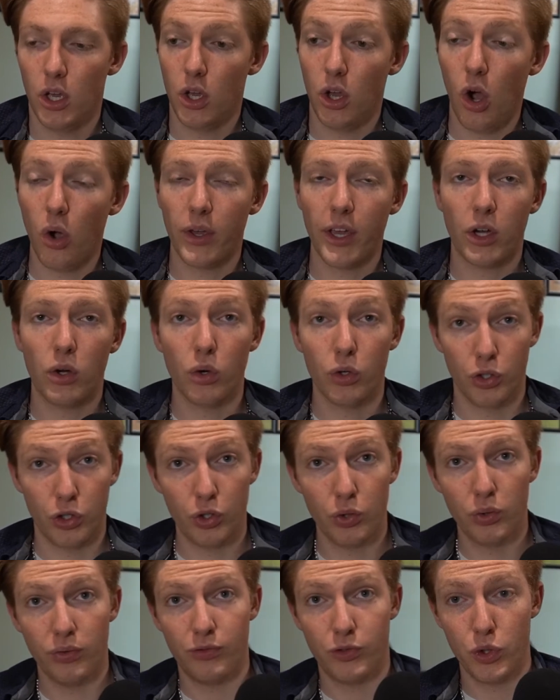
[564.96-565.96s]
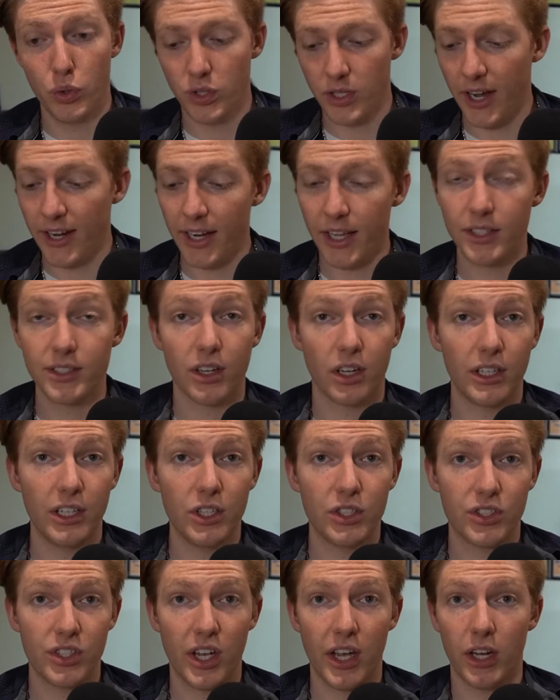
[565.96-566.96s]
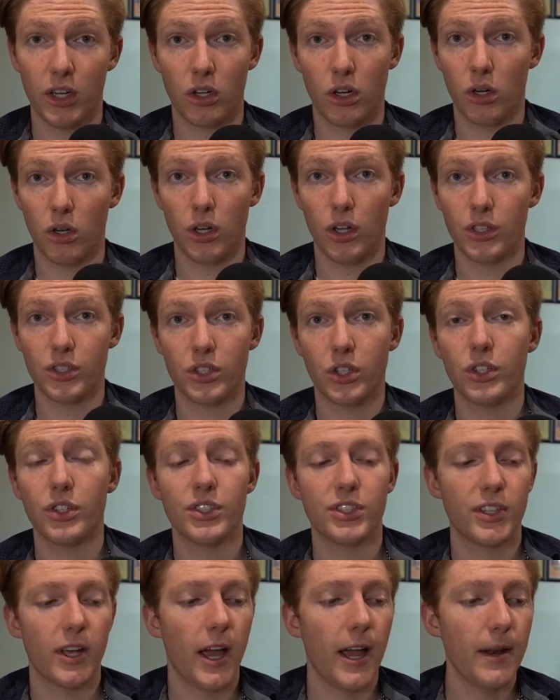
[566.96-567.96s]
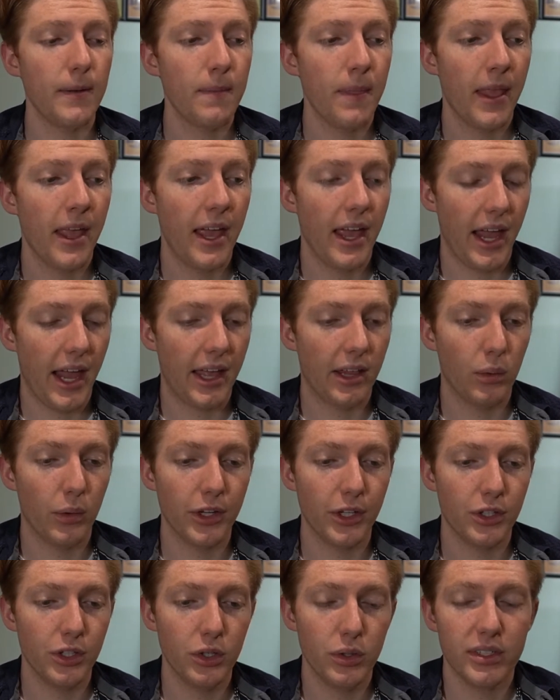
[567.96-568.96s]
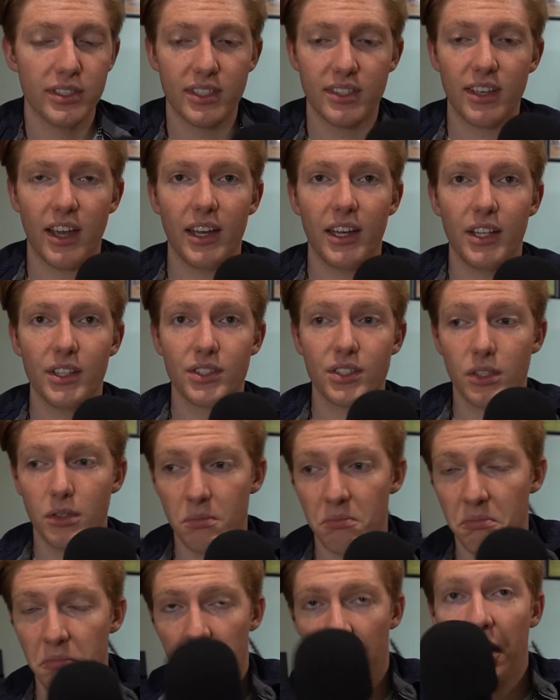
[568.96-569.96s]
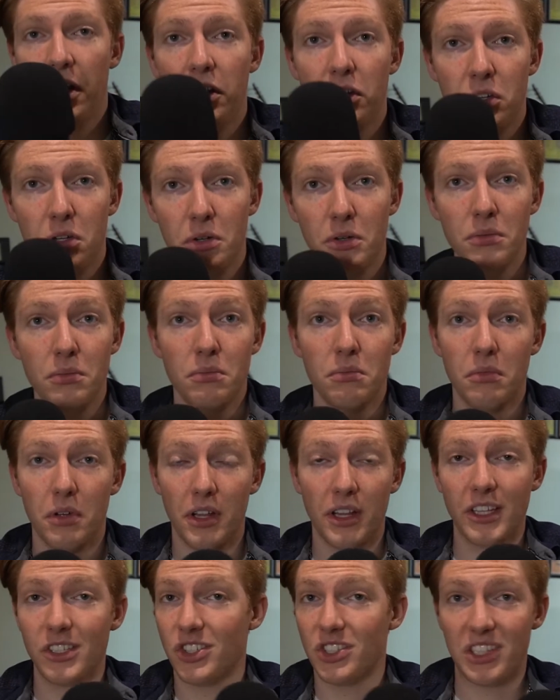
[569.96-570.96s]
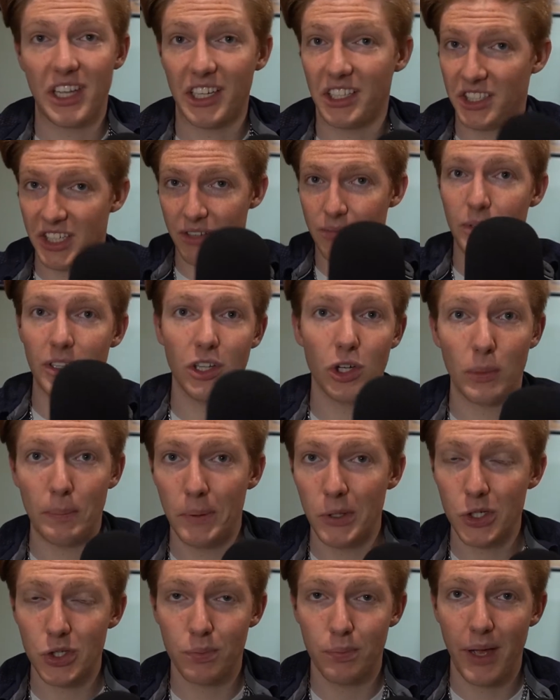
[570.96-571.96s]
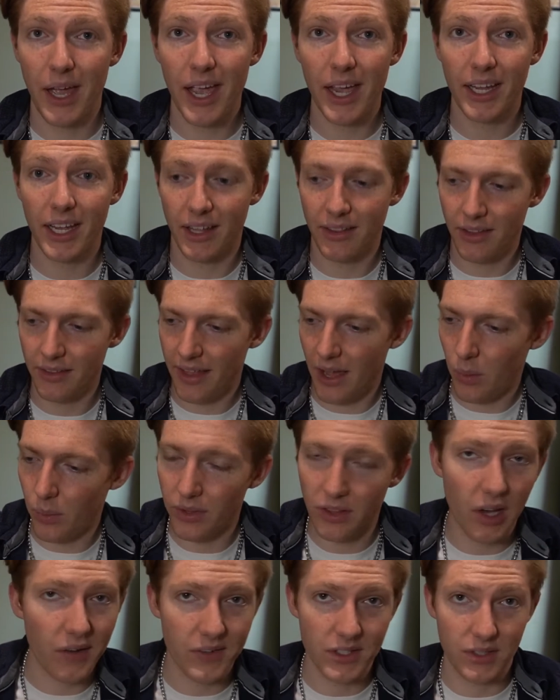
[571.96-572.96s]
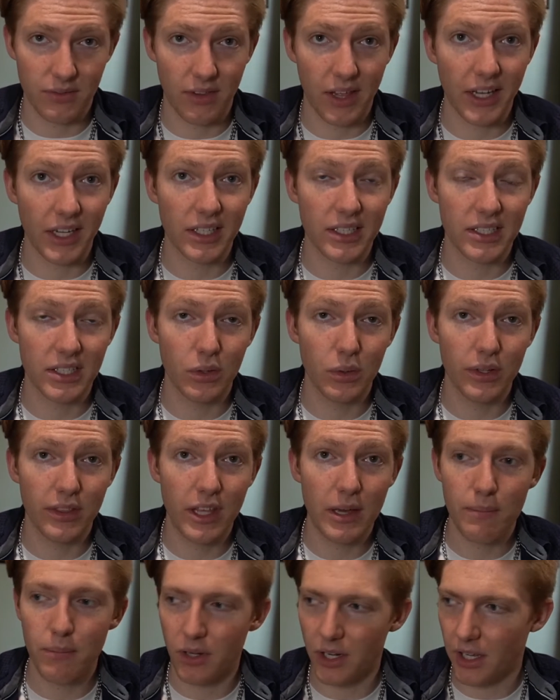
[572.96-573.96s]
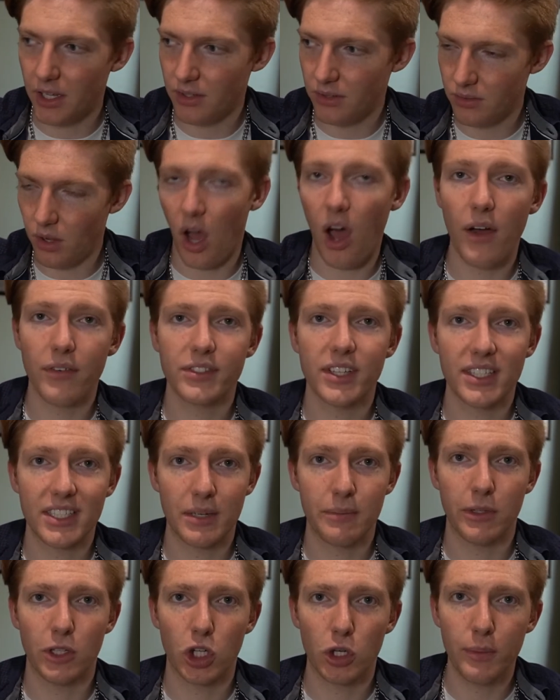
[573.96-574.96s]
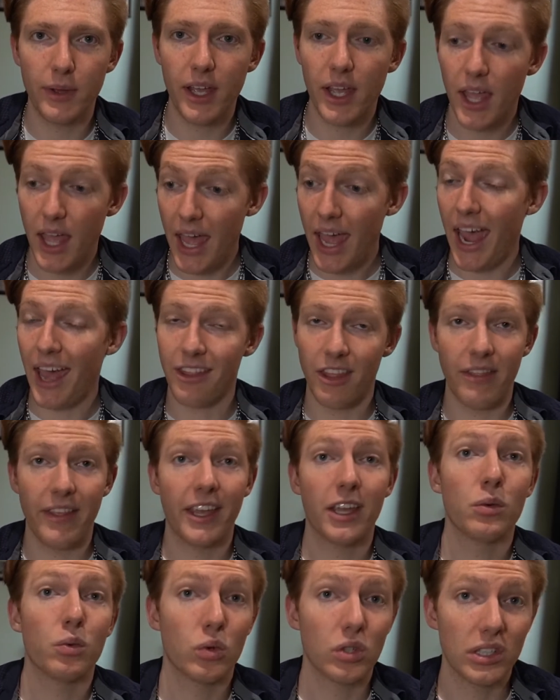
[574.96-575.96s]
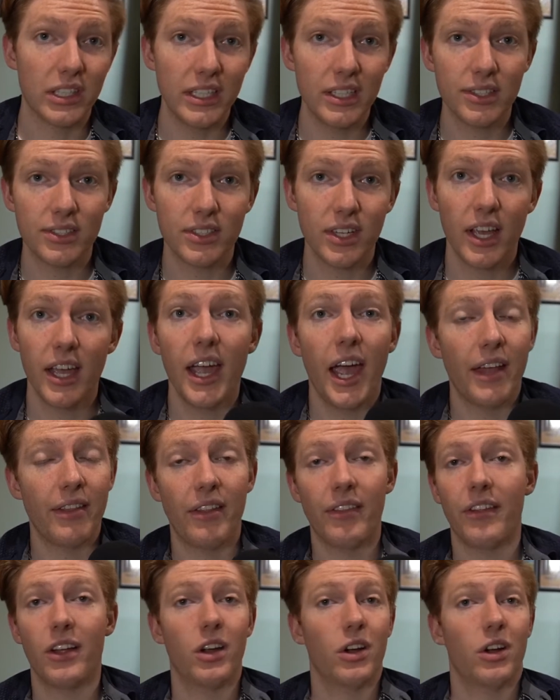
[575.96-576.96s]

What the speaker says: okay, cool, you have 2 tight ends on each side or on a certain side, and then what you do is the tight ends hit a dude, just like give him a little push back, and then that way the offensive line can deal with him, but it offsets him a little bit, and then they can release, and then